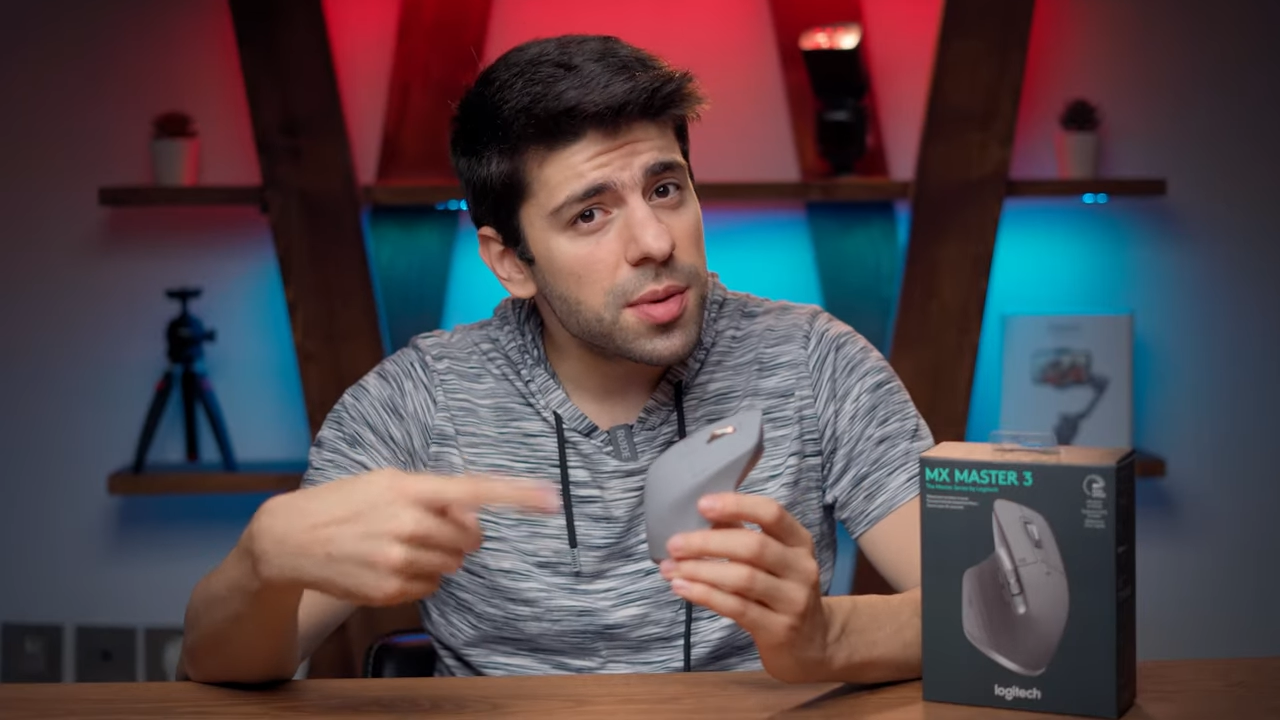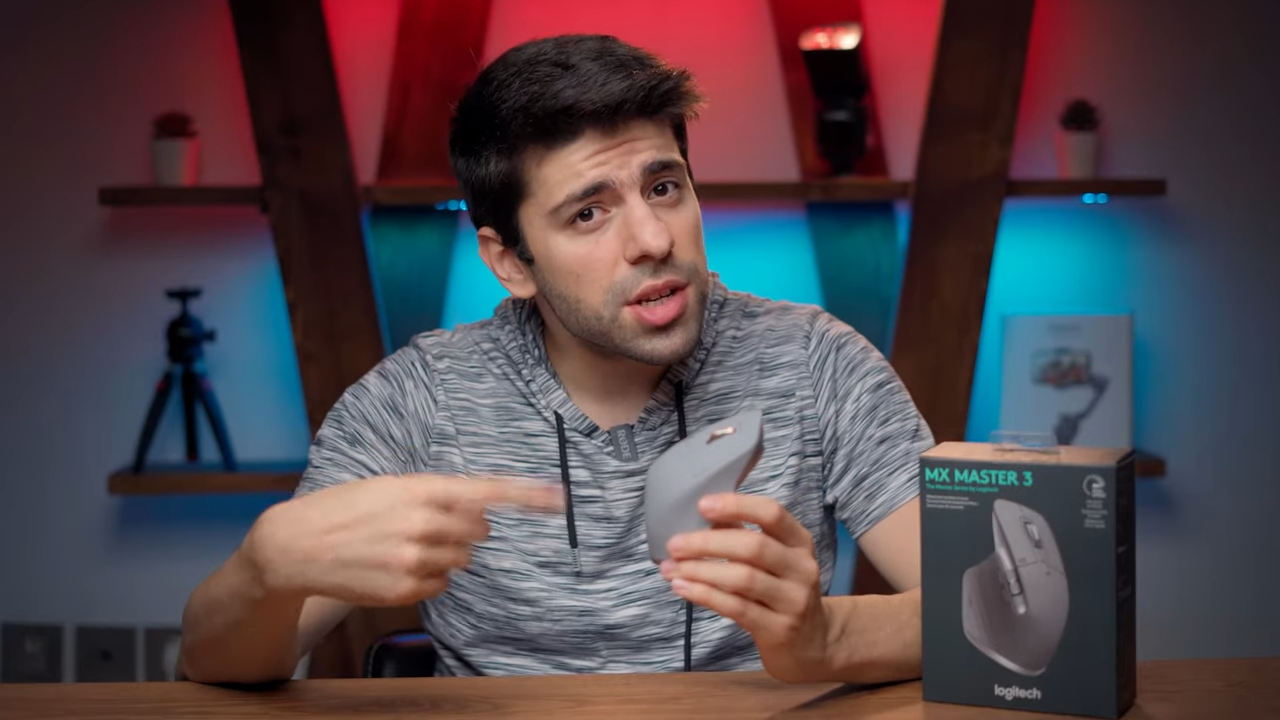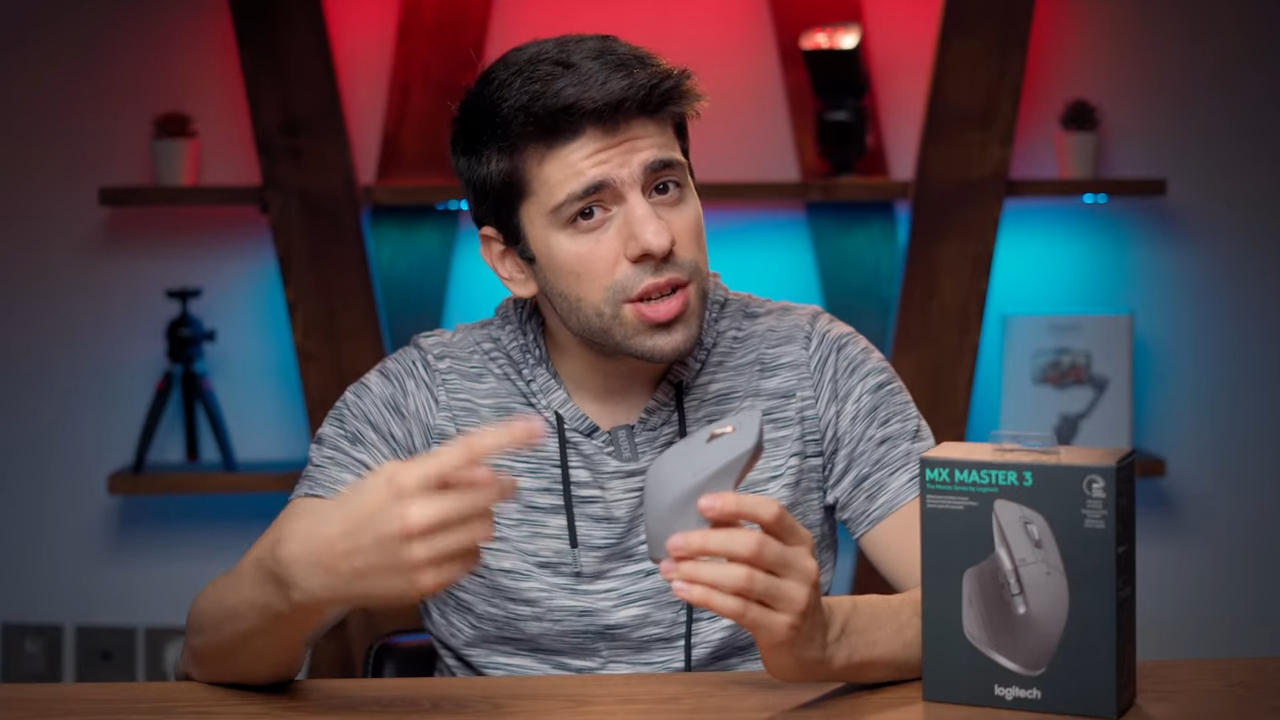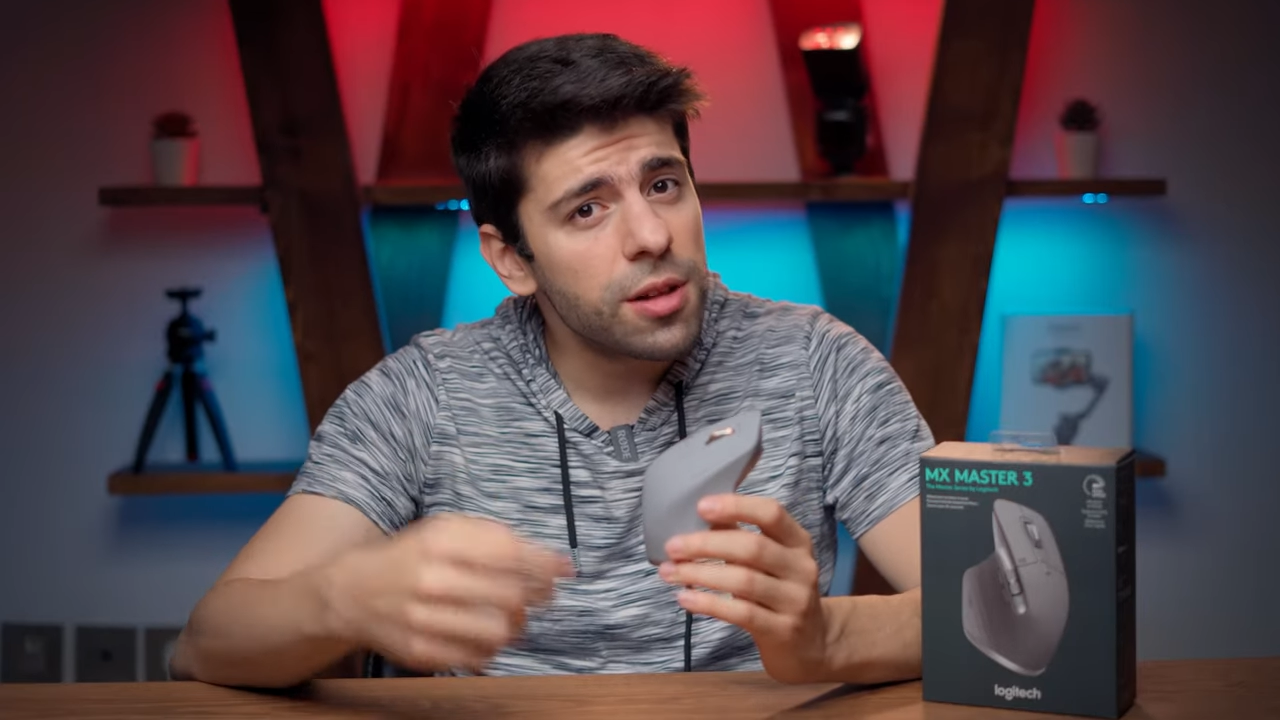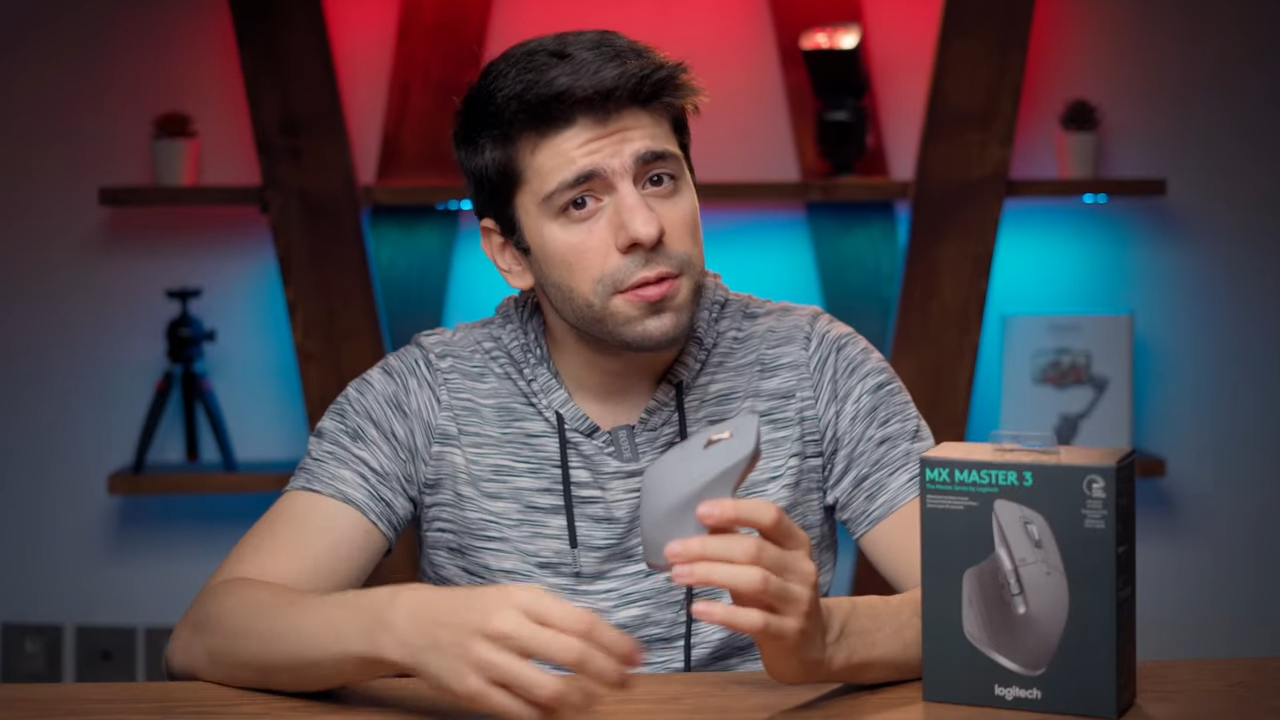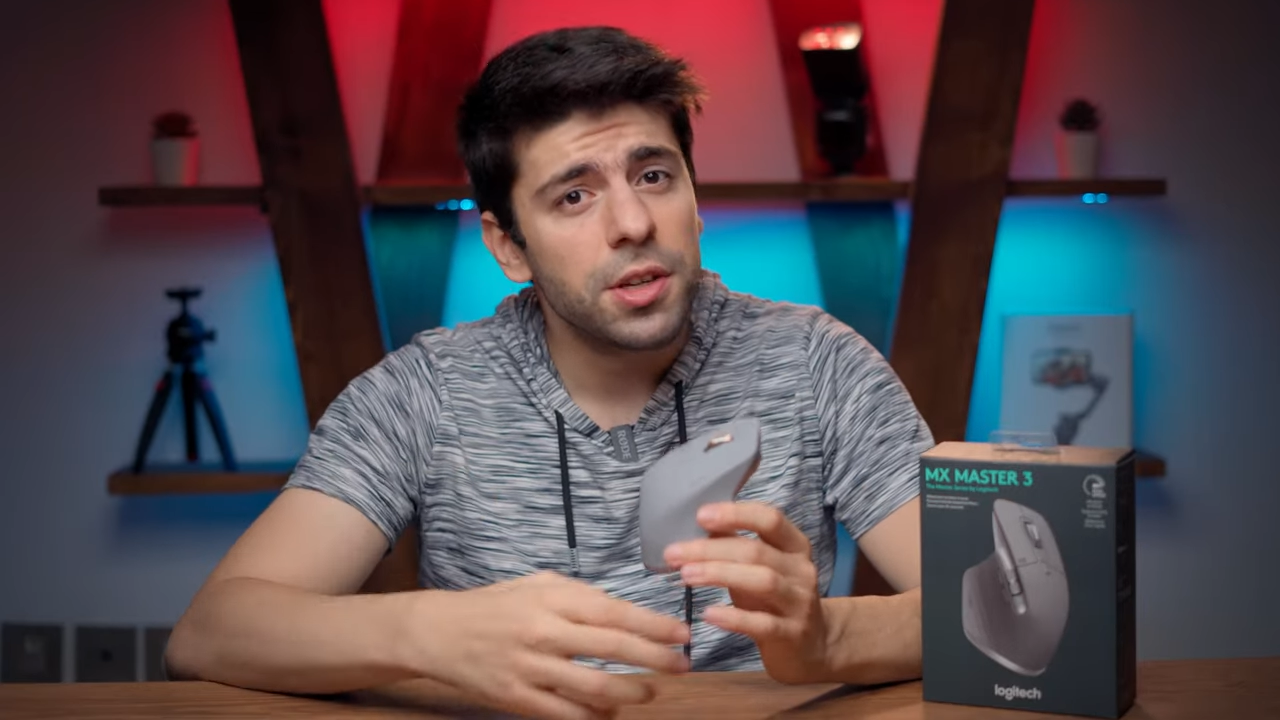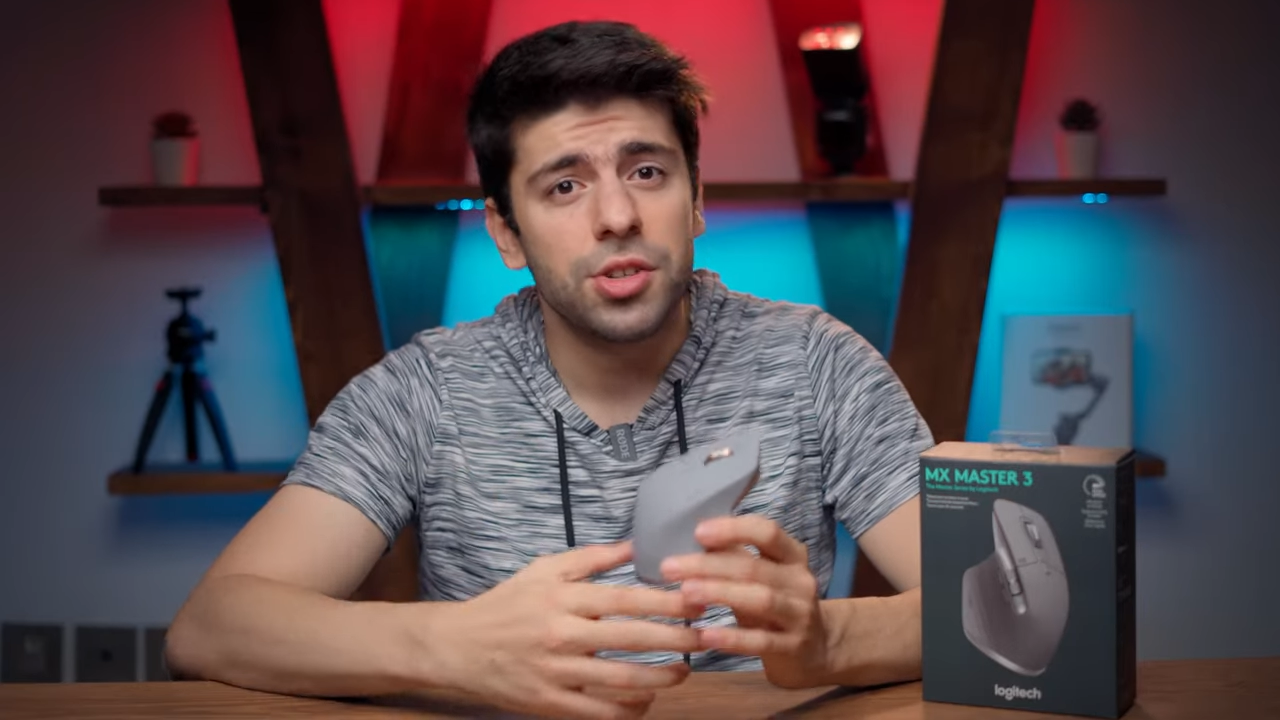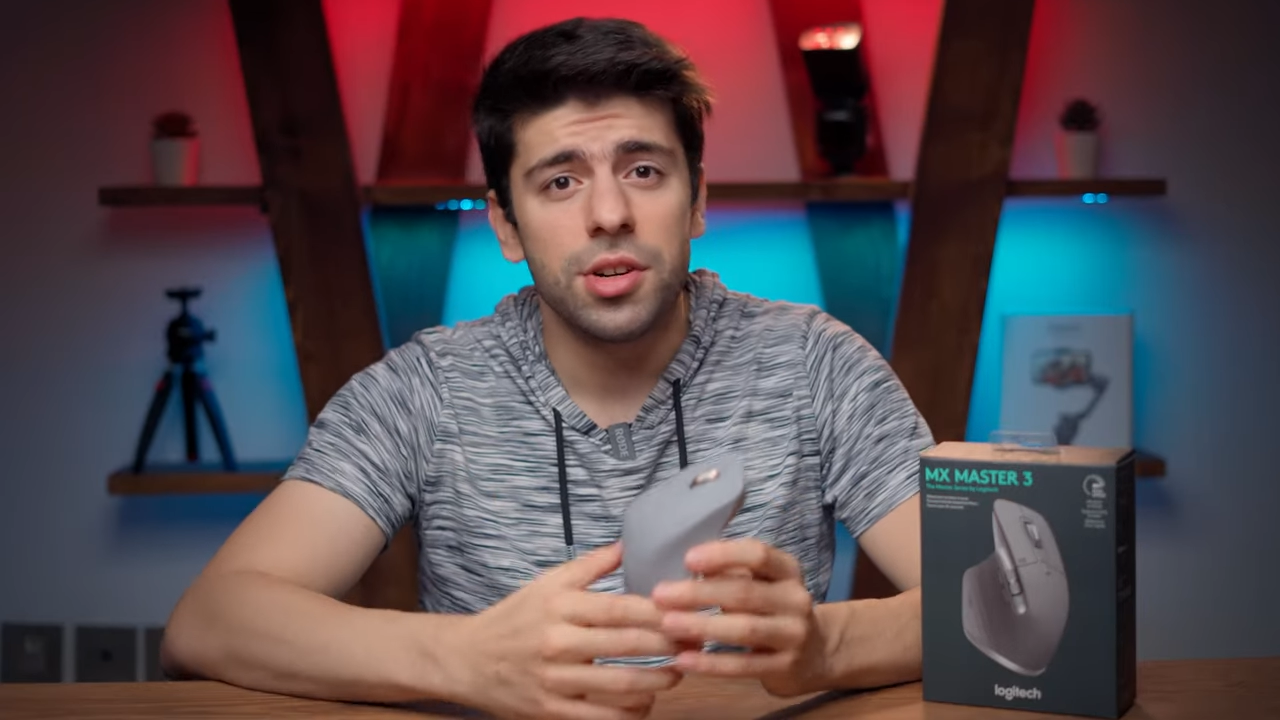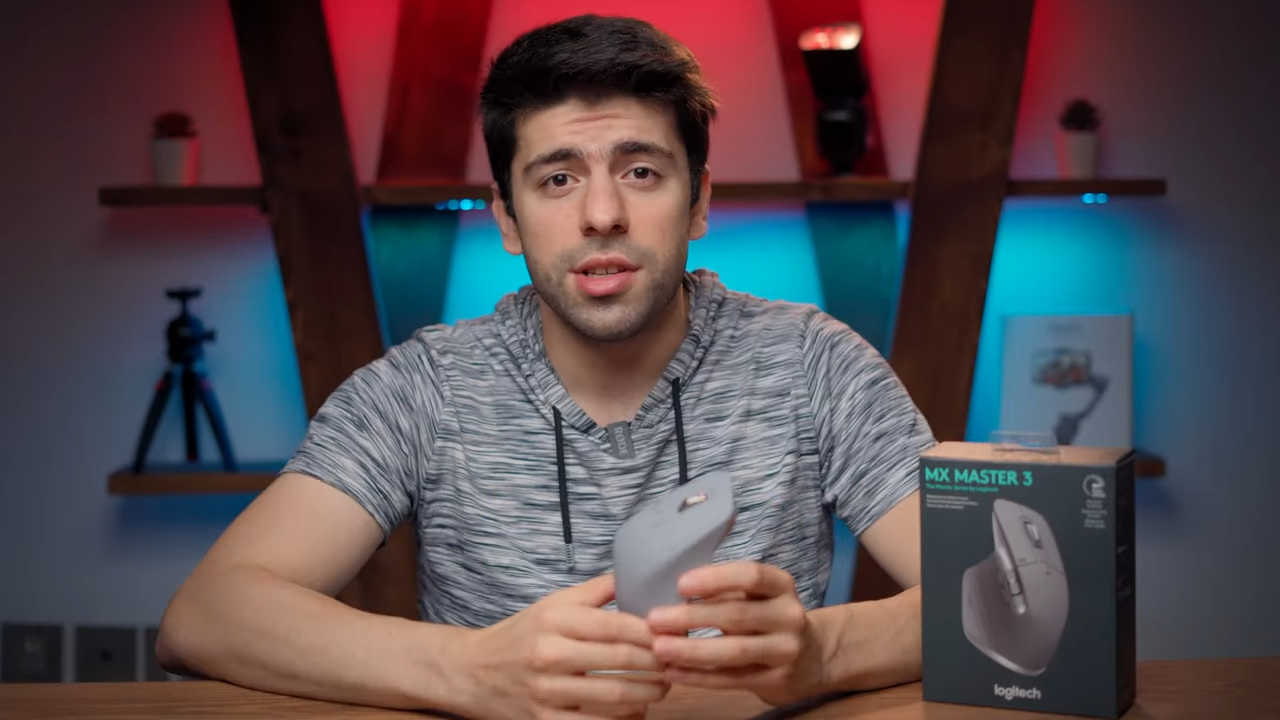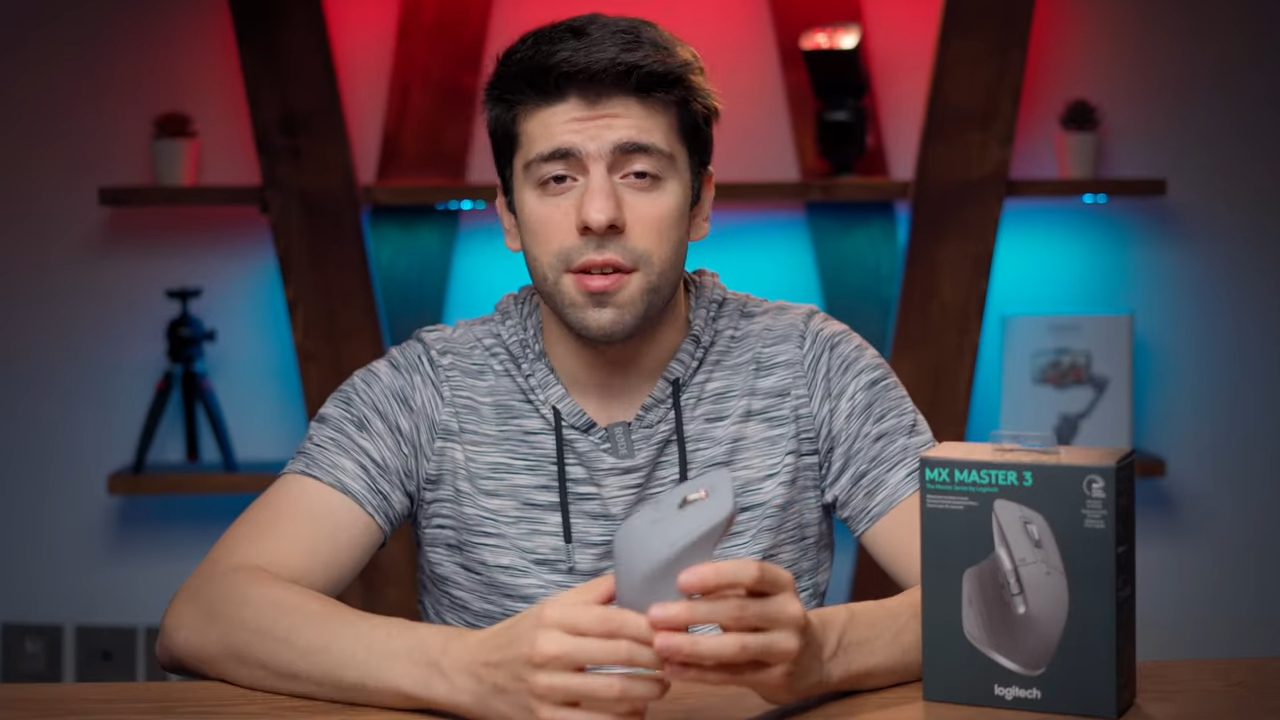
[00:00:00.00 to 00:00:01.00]
special
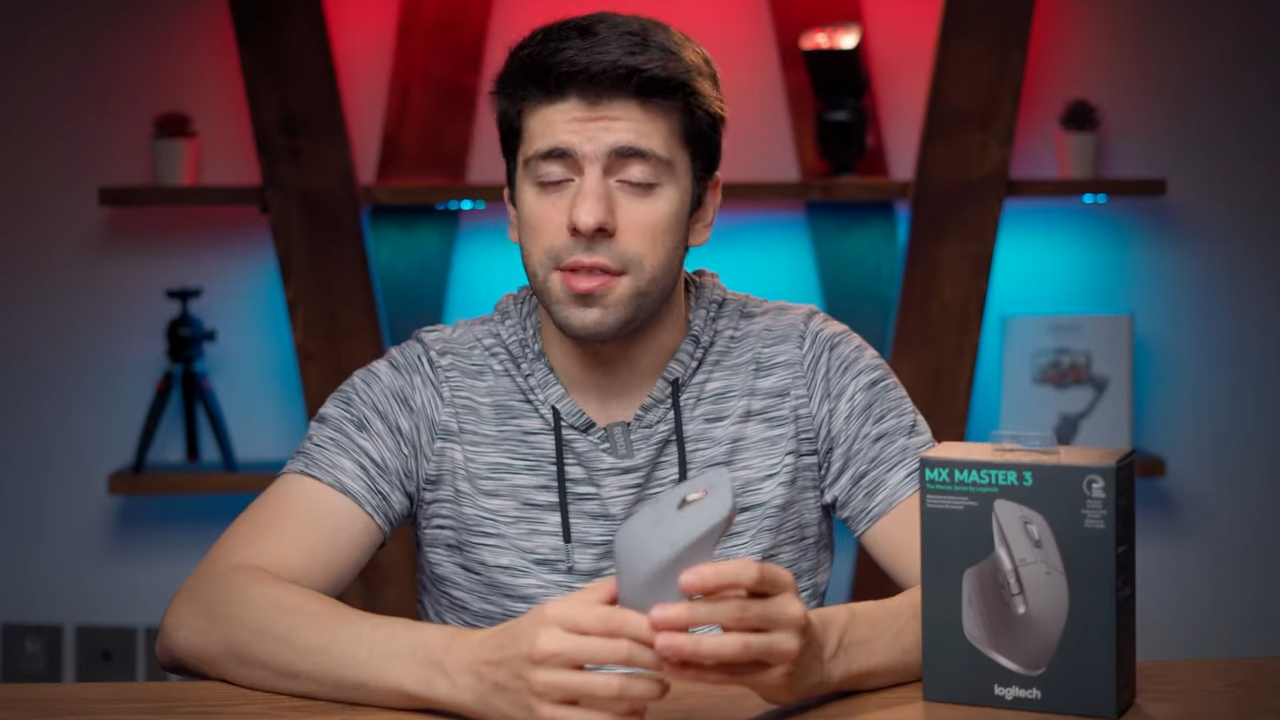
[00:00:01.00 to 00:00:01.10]
features